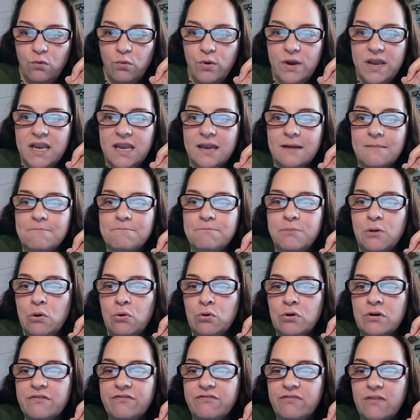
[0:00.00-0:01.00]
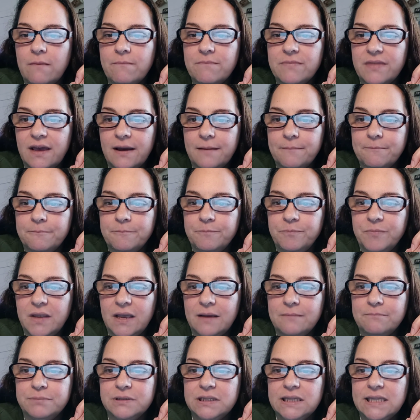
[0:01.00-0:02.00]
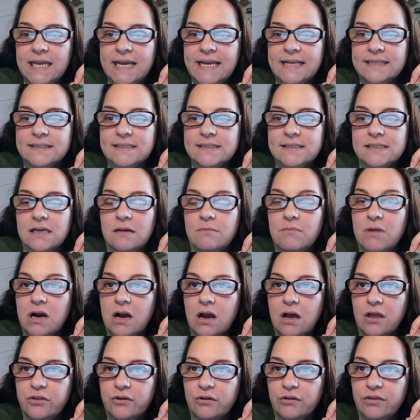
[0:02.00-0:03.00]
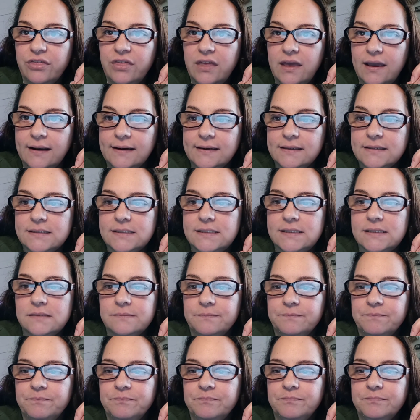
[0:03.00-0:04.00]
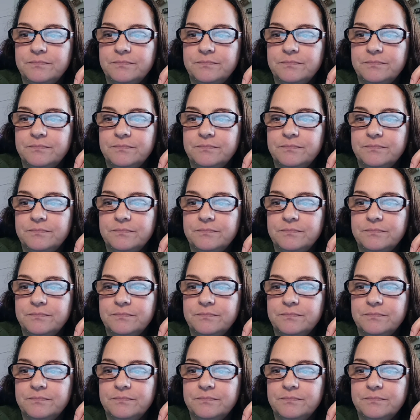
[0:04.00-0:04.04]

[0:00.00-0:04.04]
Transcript: We get bulk from them and plants, among other things.